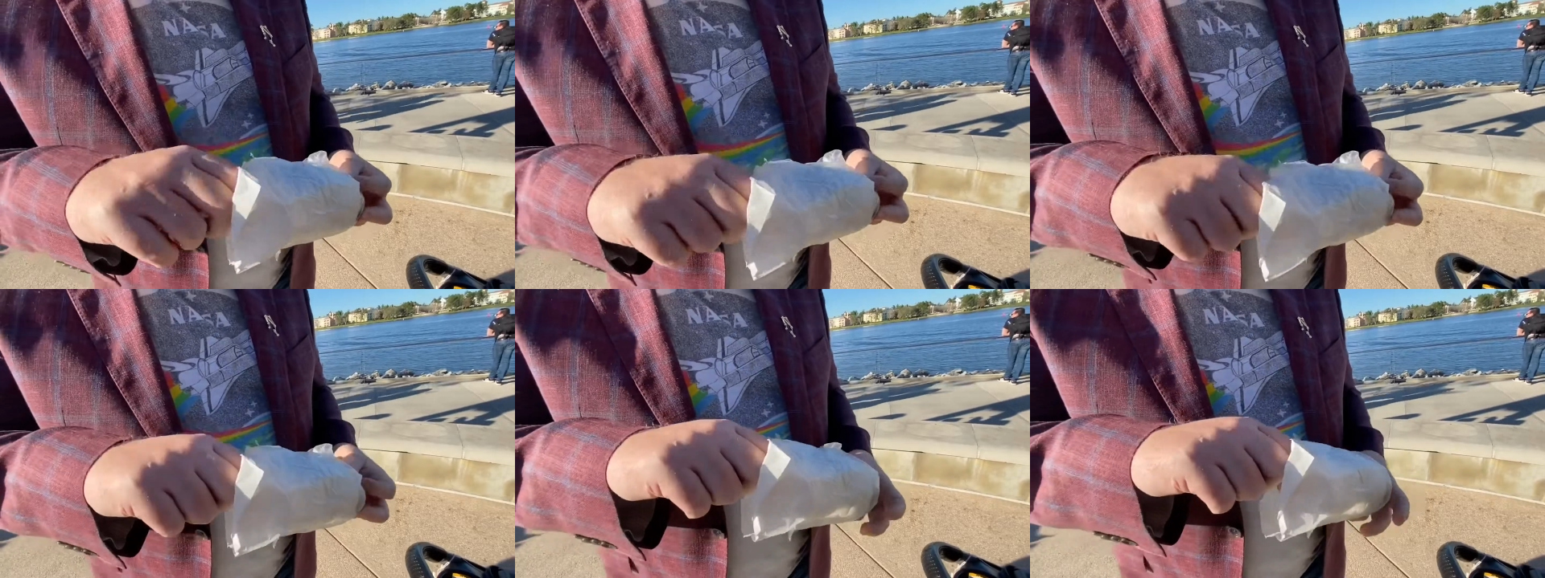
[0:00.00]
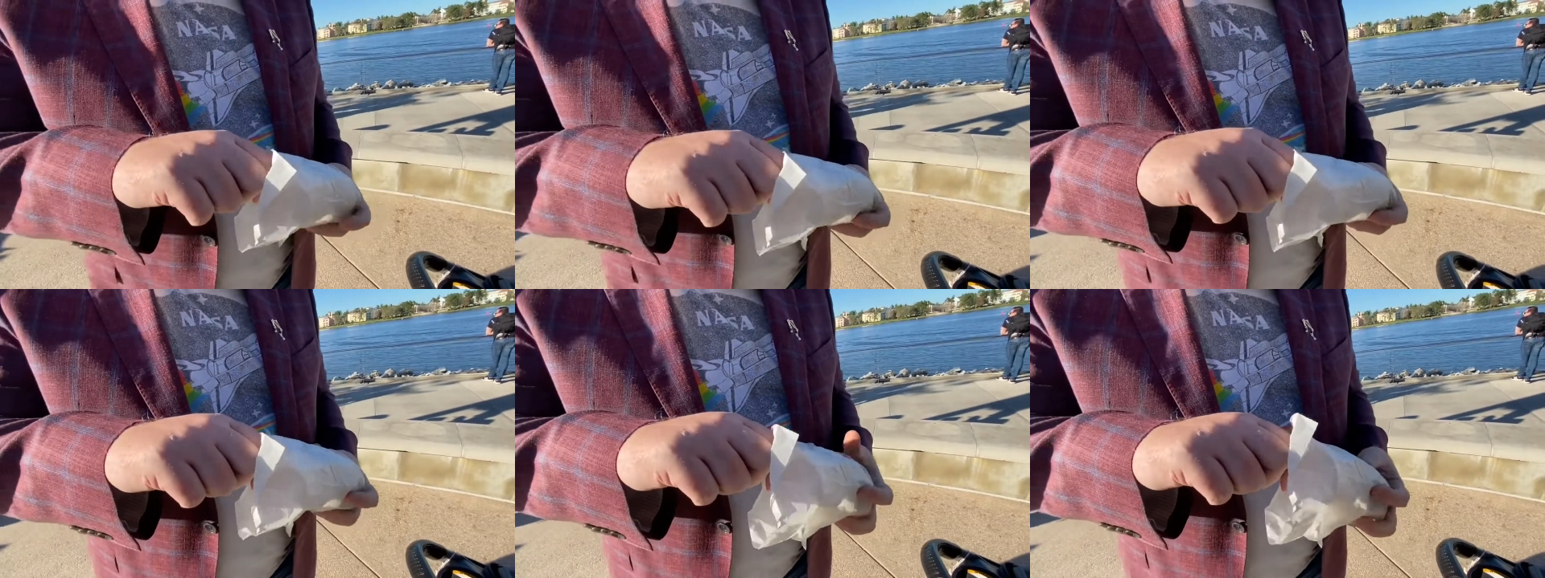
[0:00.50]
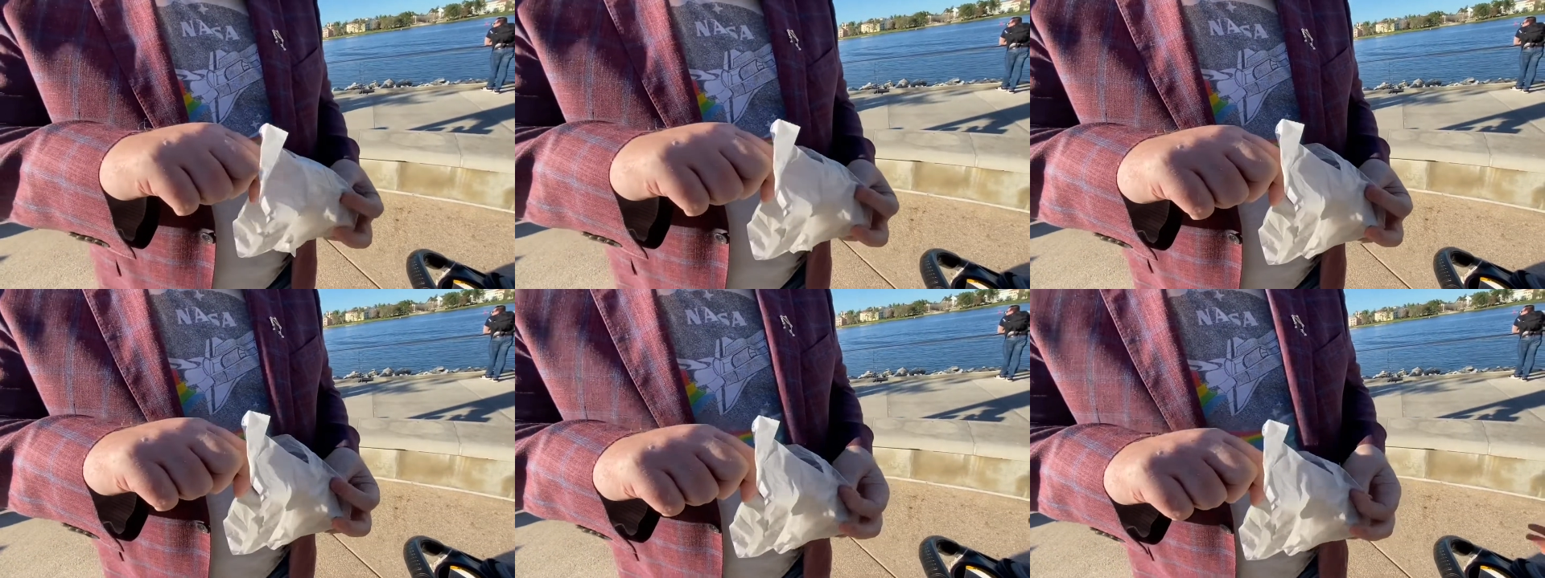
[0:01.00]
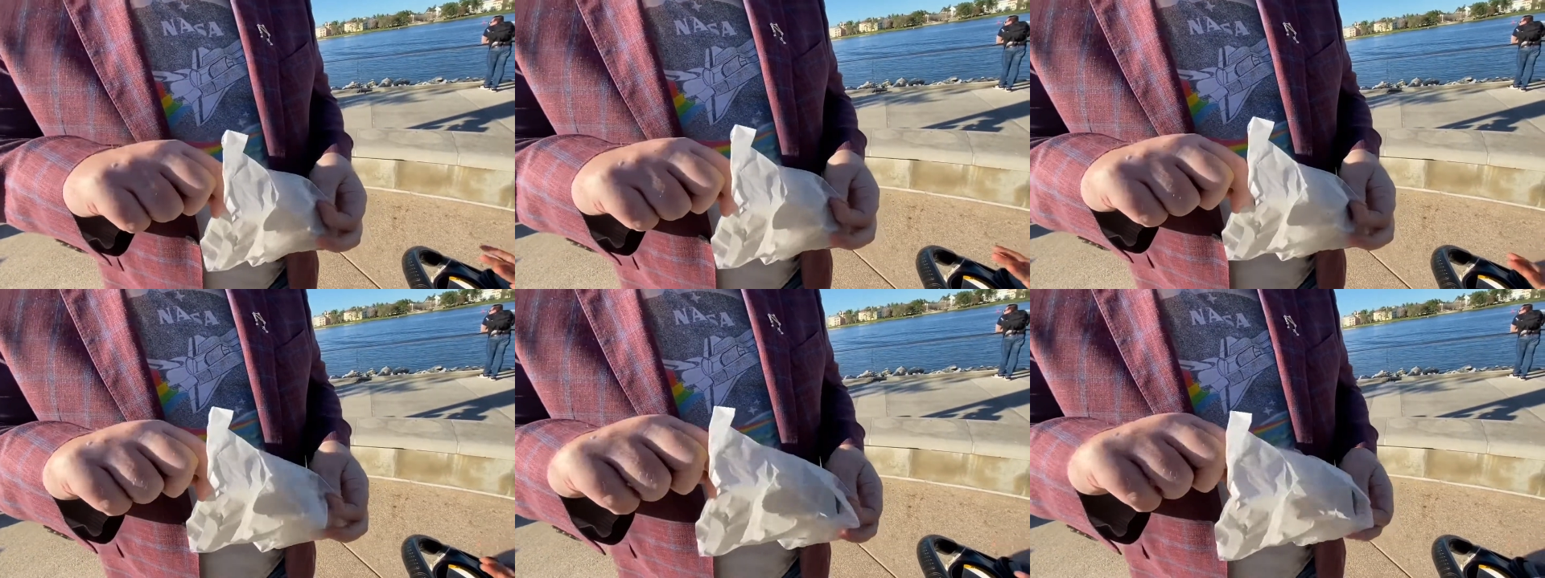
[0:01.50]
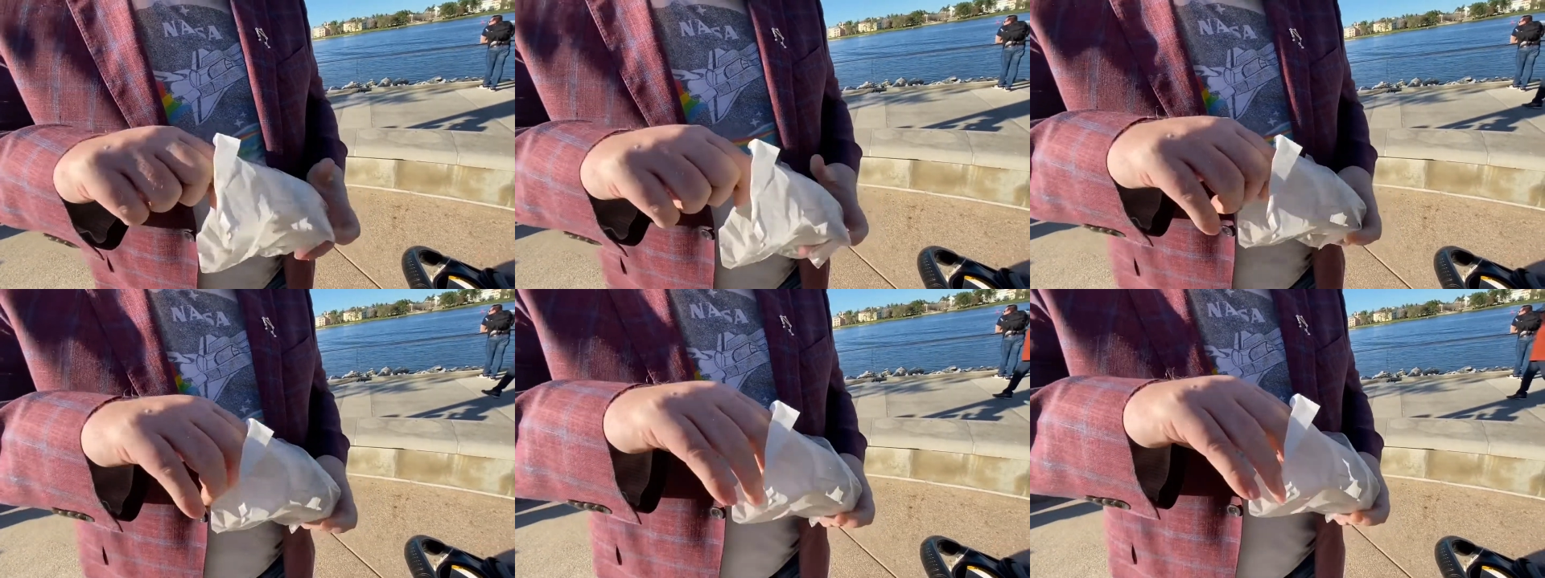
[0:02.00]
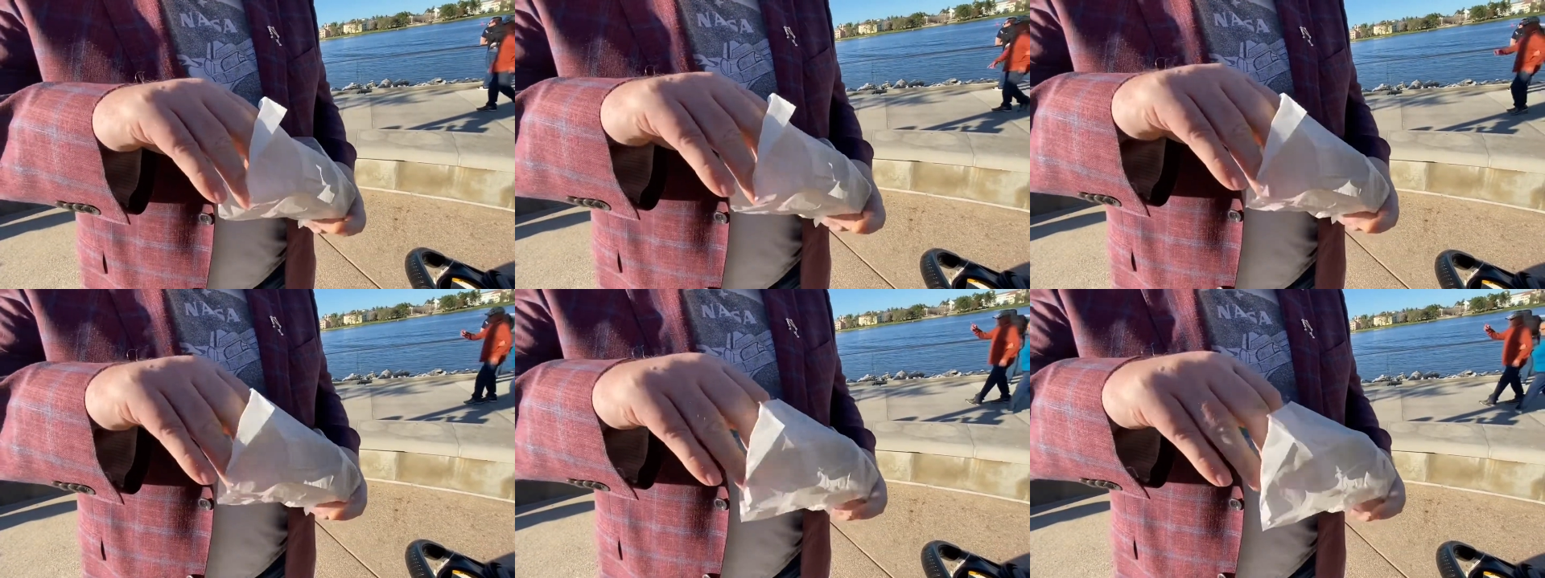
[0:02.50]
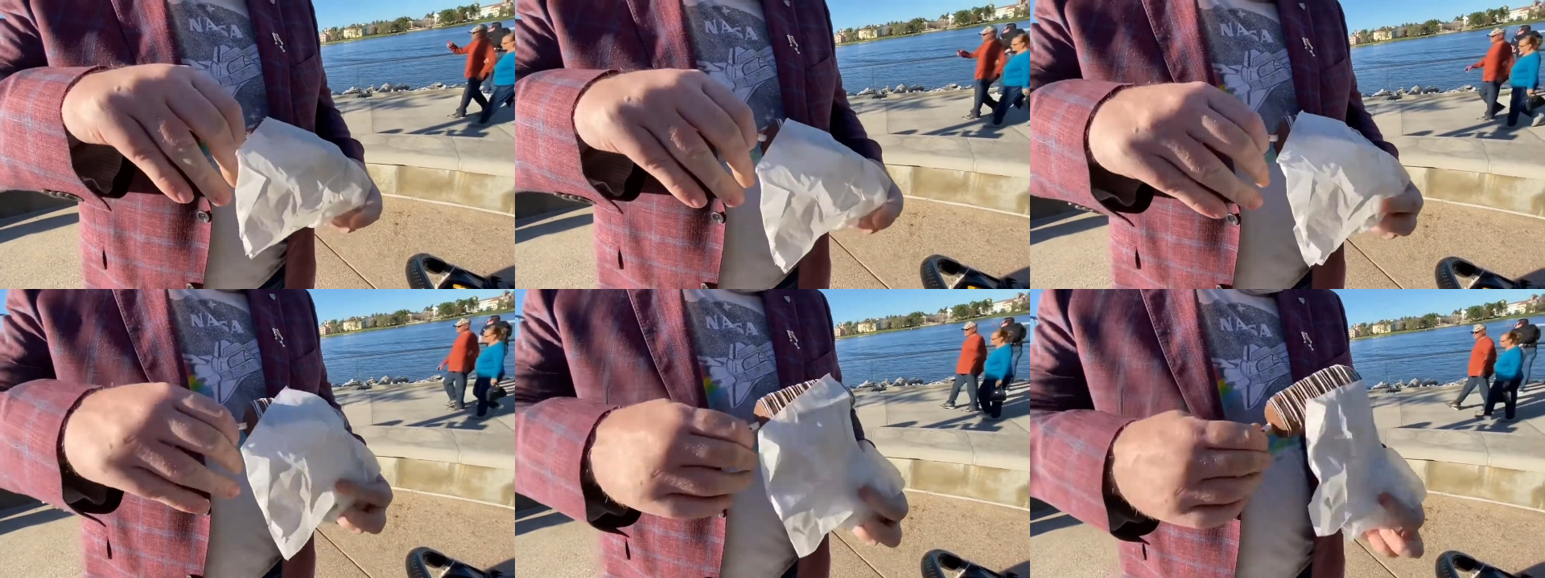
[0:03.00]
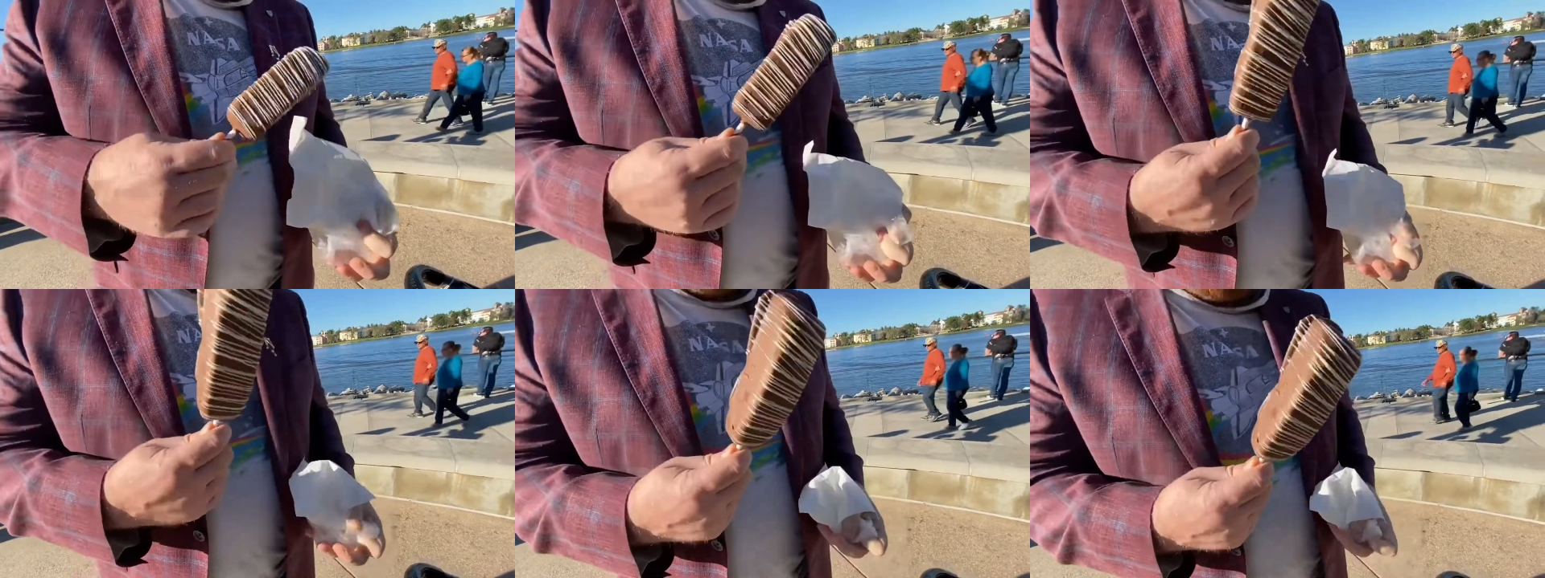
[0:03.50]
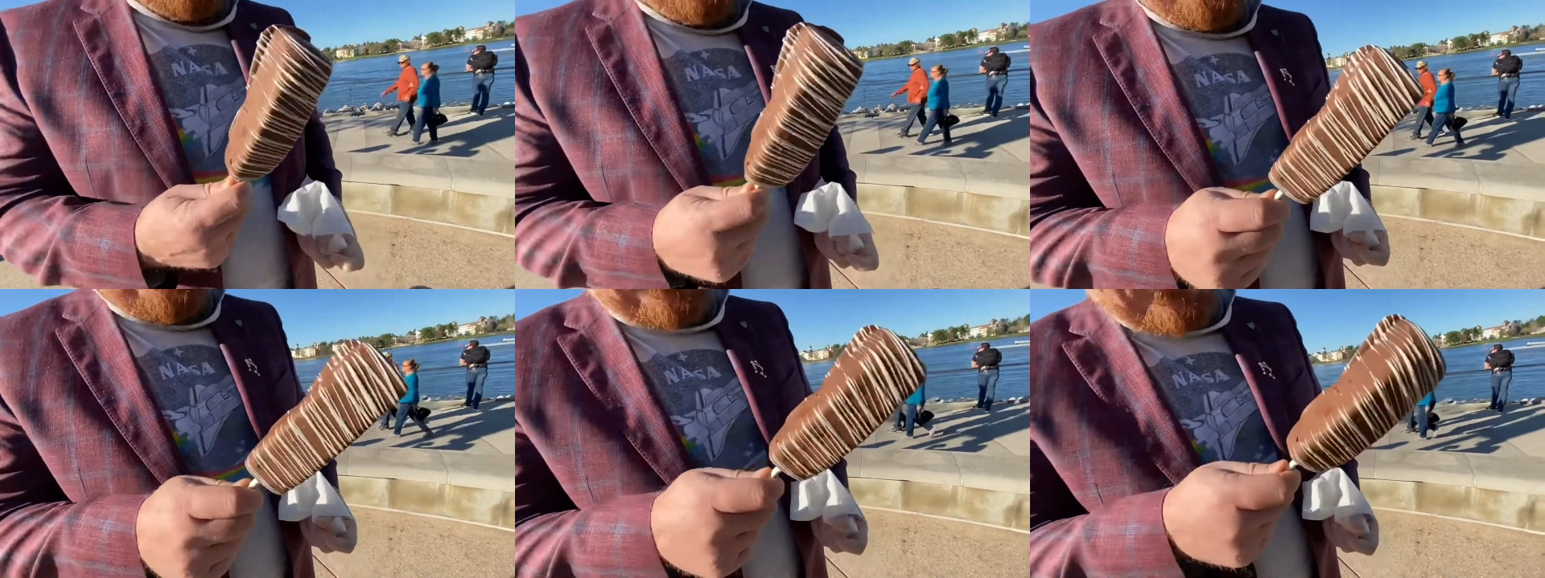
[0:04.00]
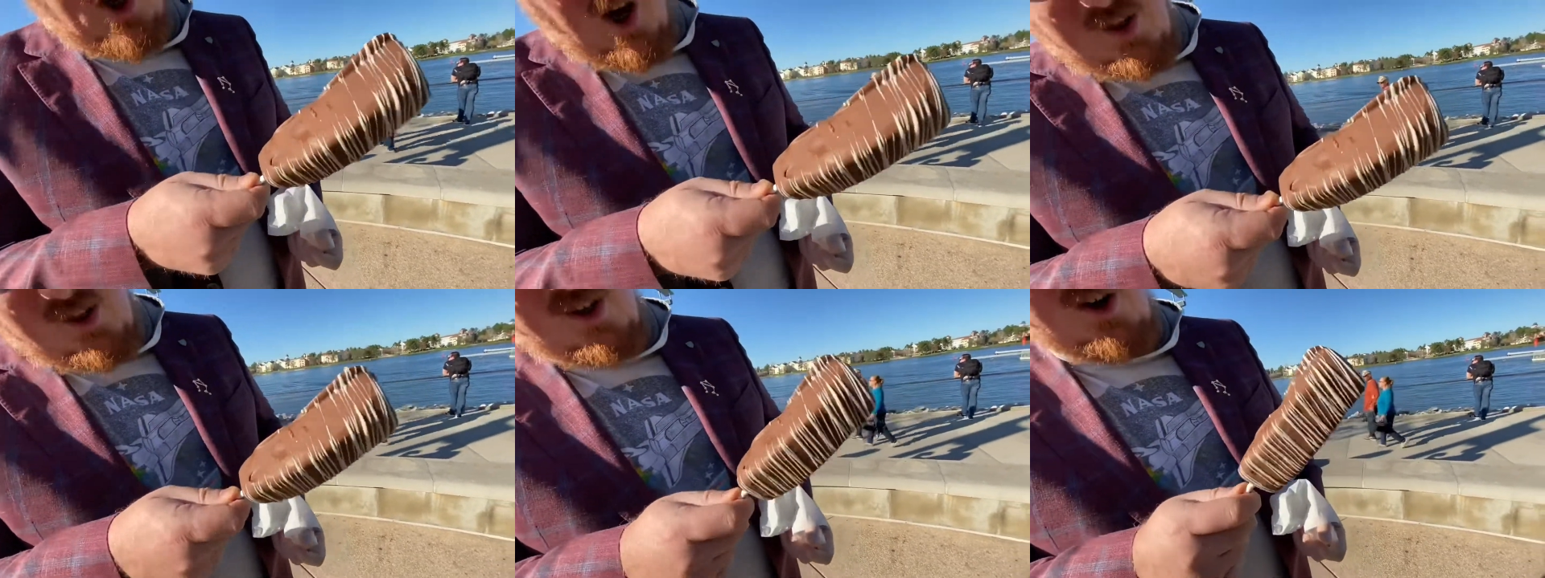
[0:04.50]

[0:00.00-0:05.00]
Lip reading: Nobody's mouth can be seen.